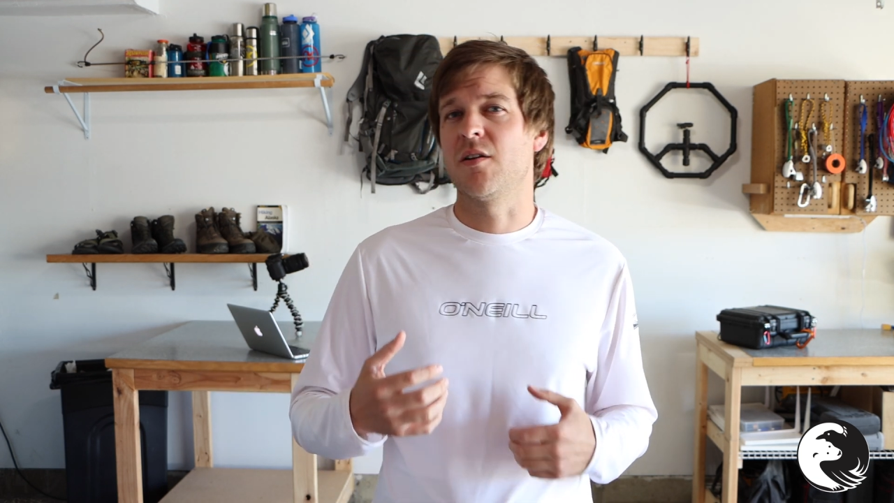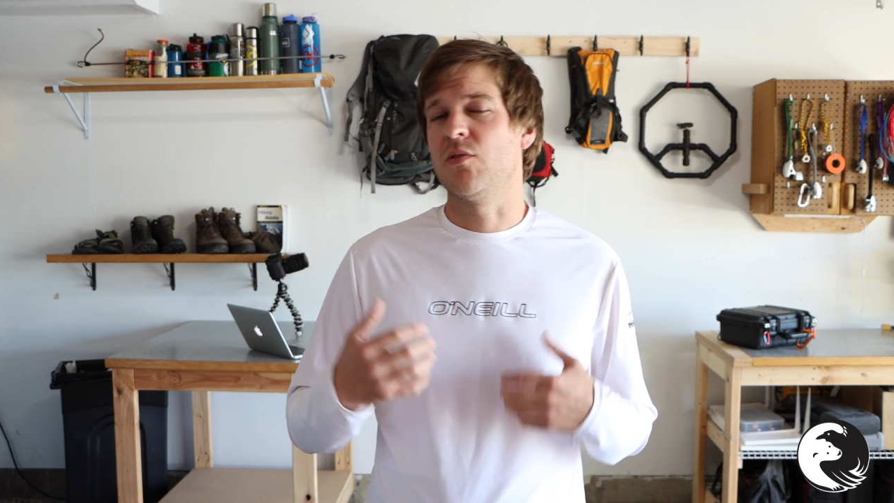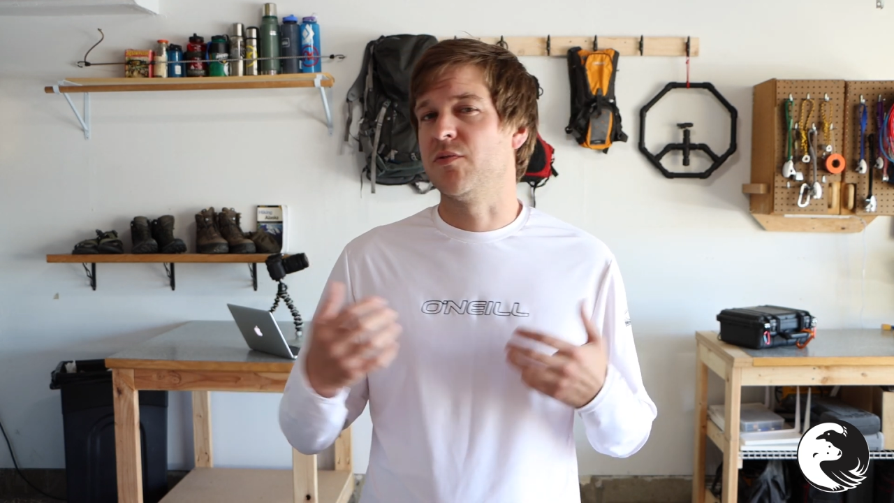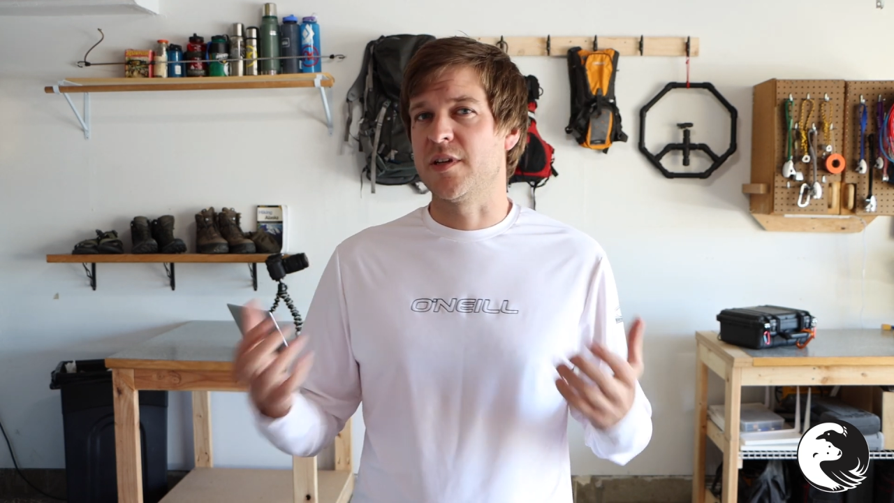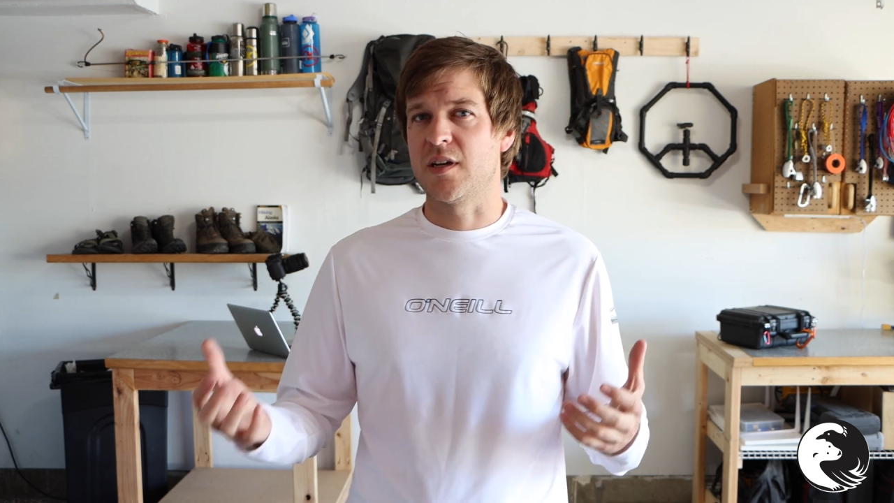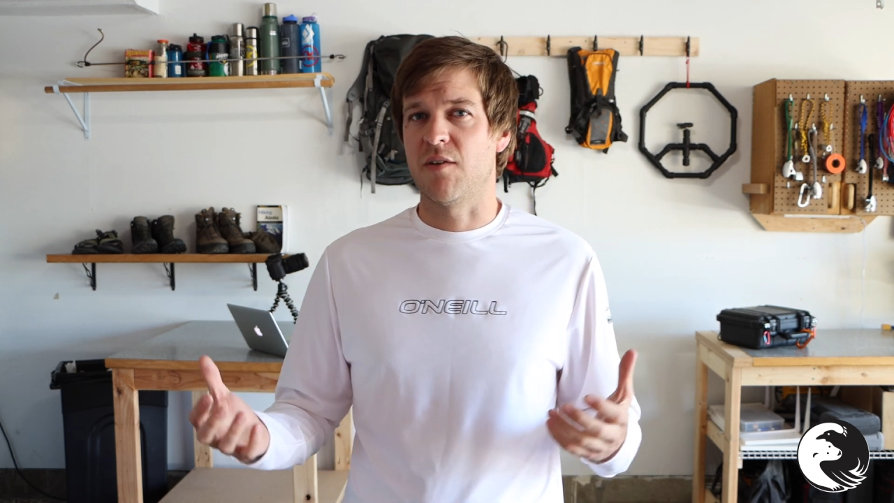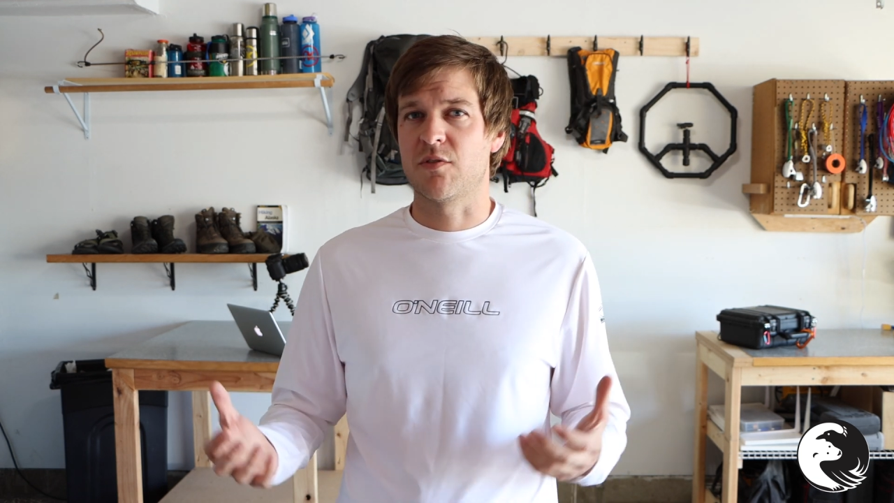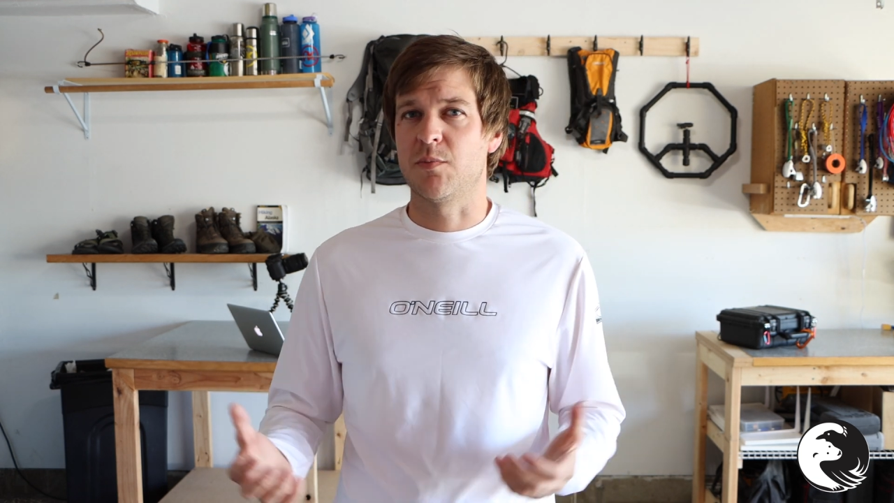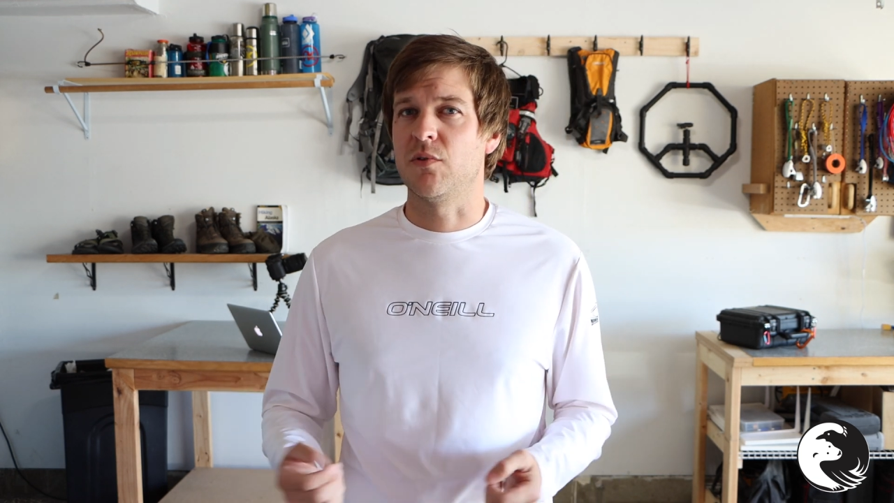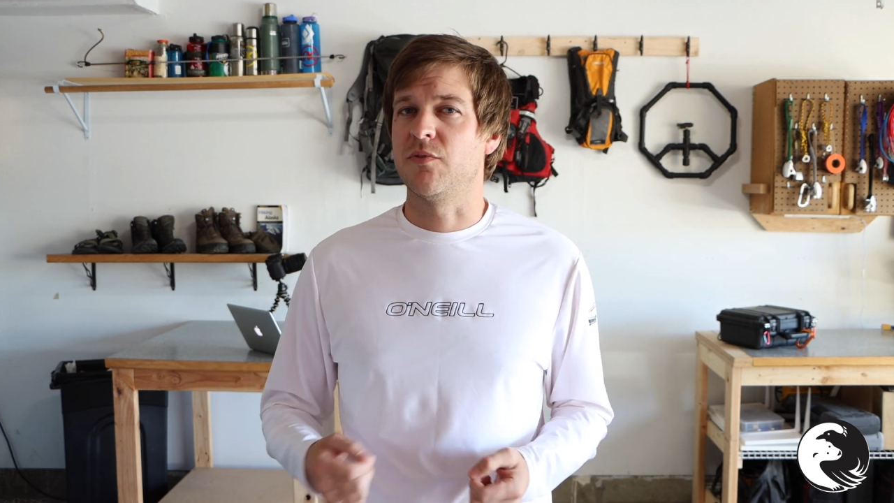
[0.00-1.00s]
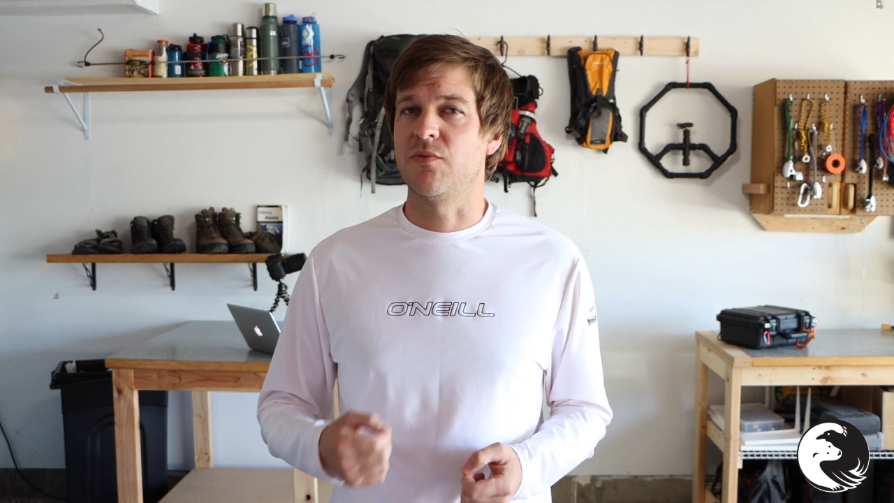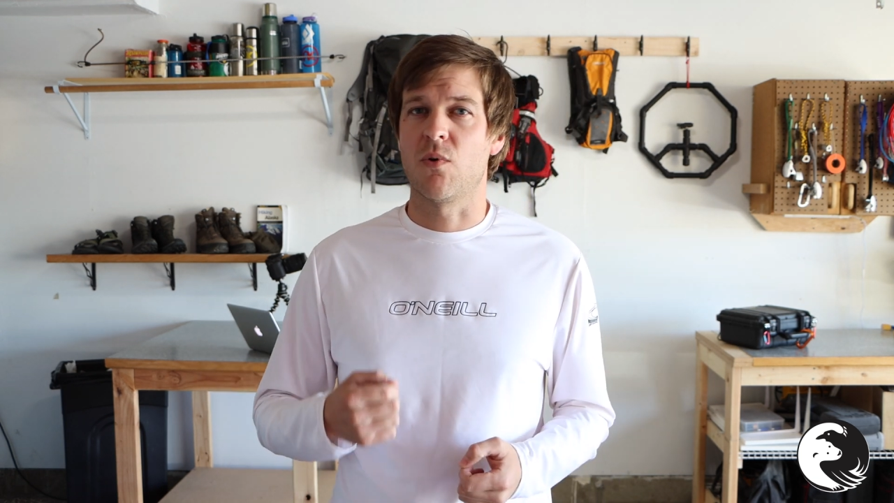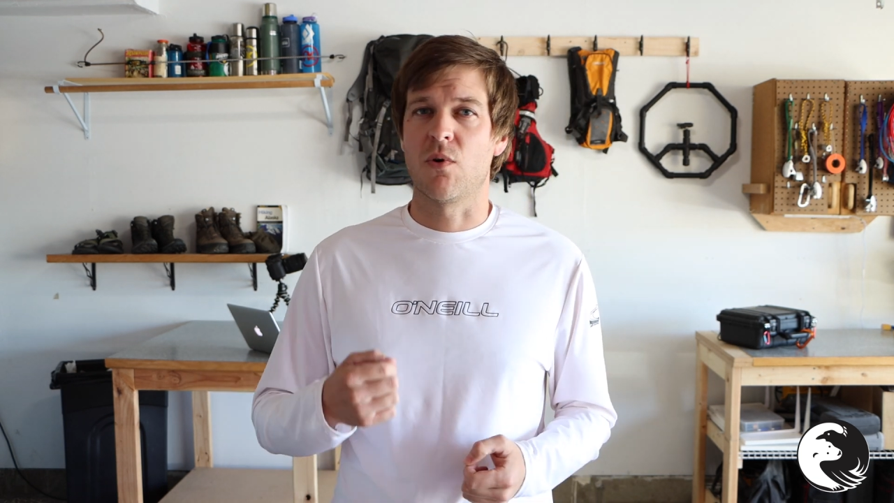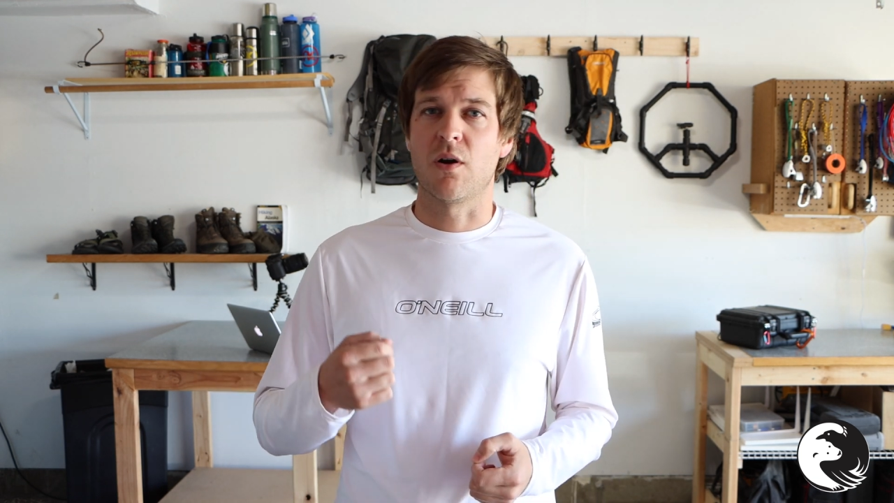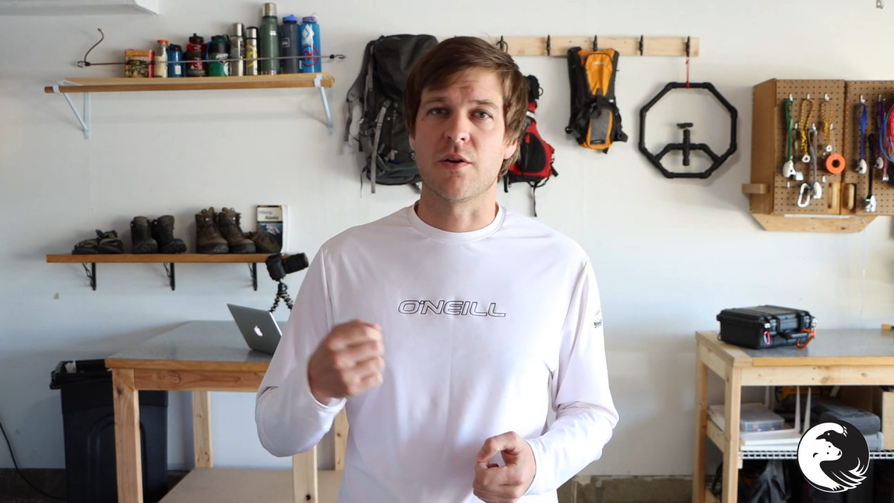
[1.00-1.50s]
hopefully comfortable
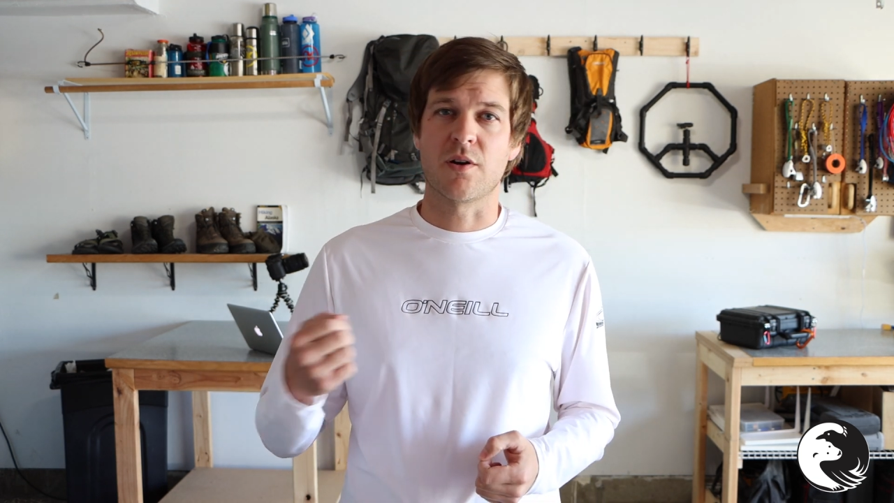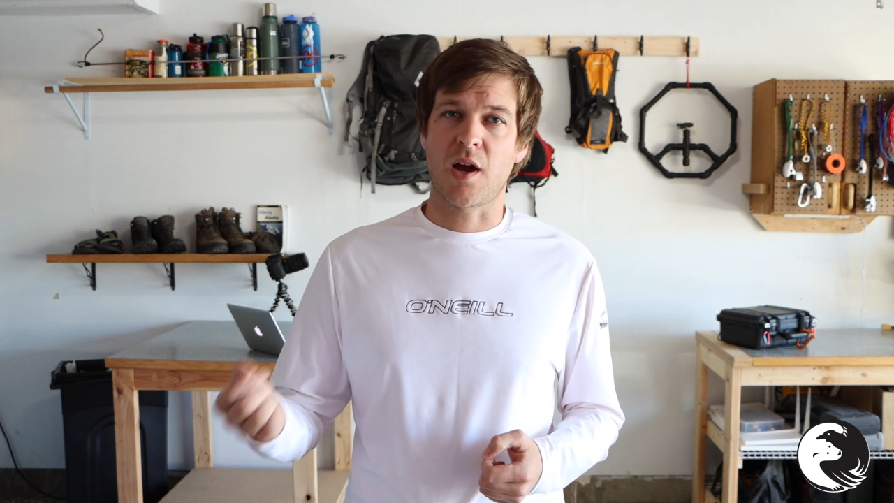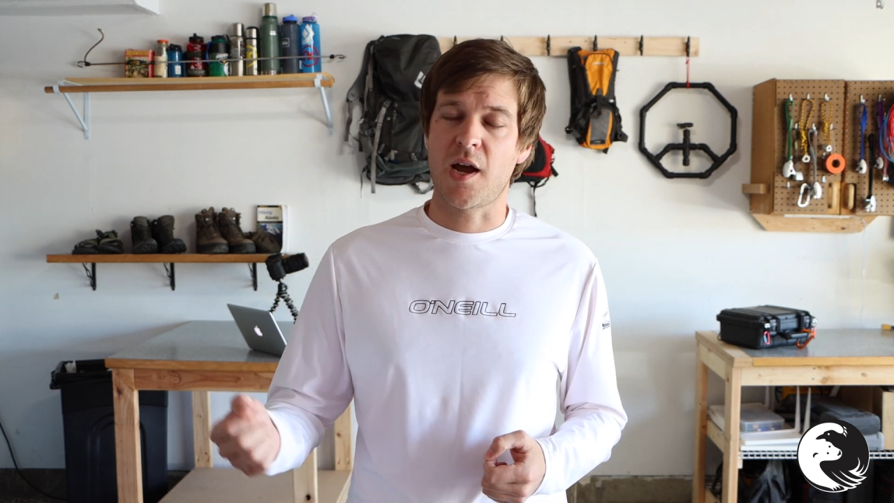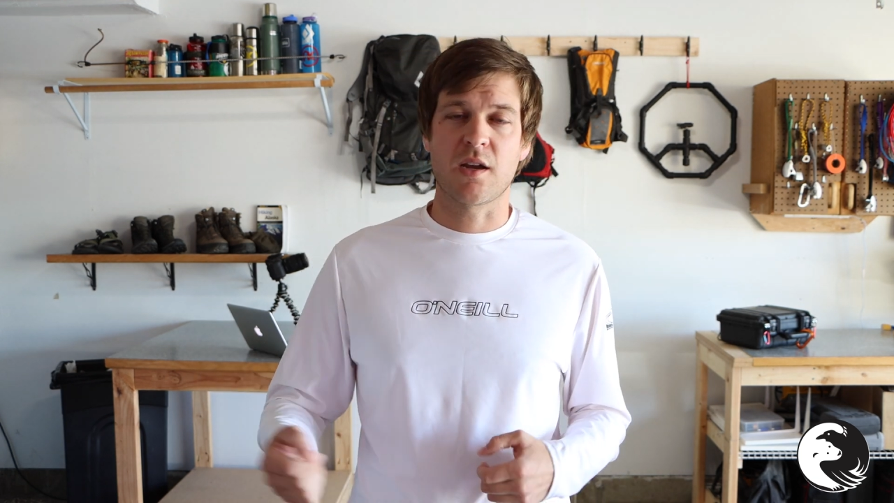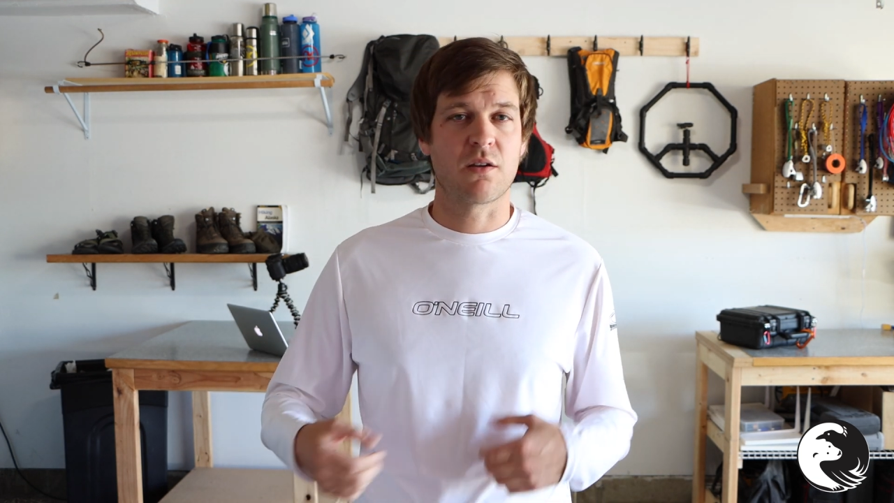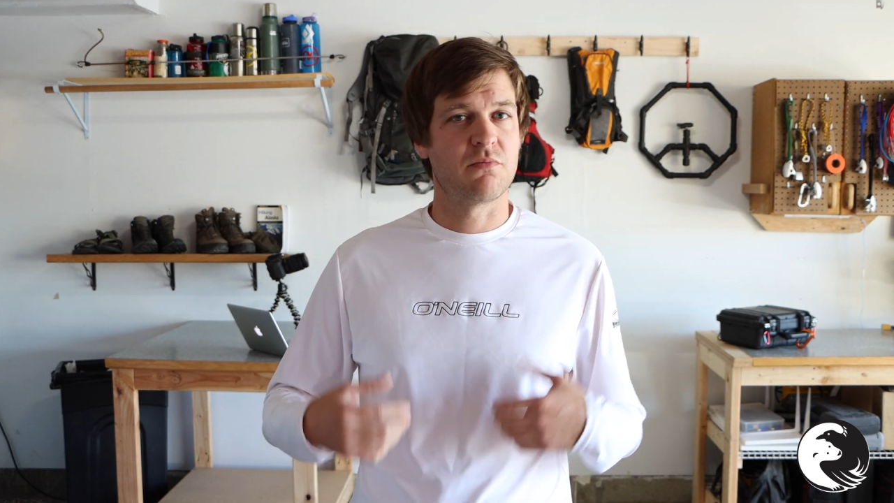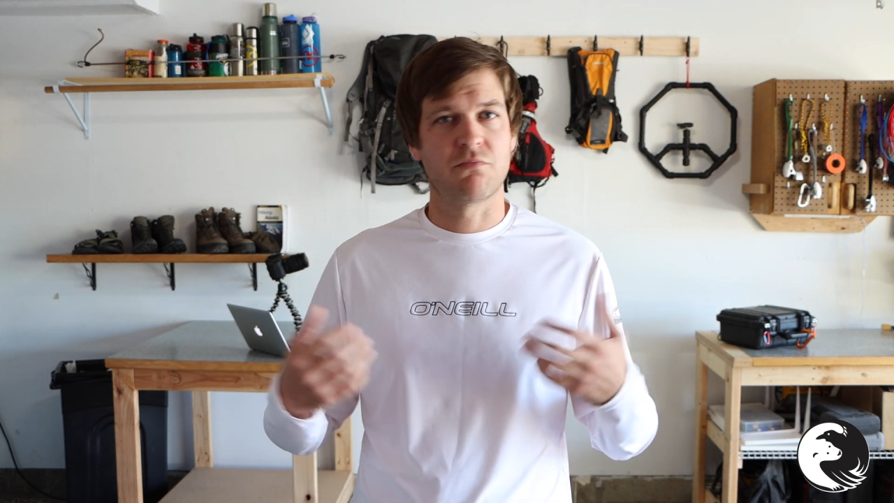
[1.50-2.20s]
for your hike,